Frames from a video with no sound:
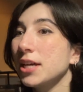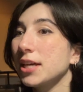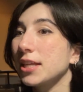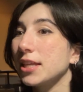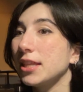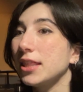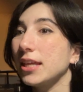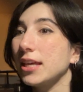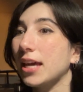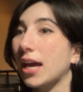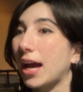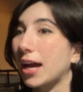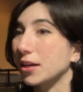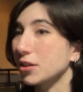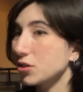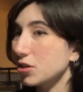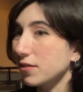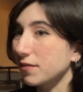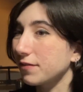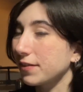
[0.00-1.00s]
the
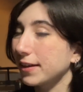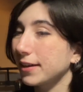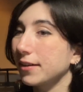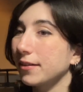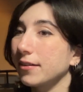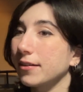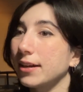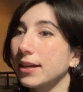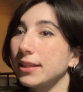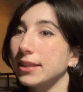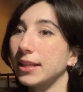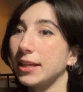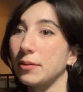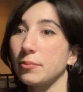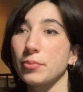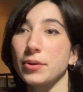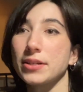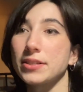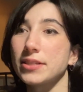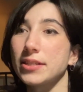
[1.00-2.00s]
action figure and then
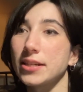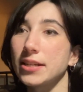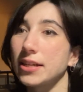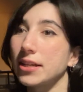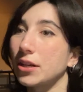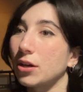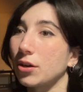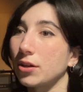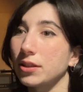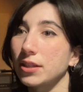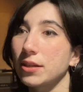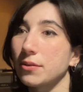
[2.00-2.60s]
printed it on the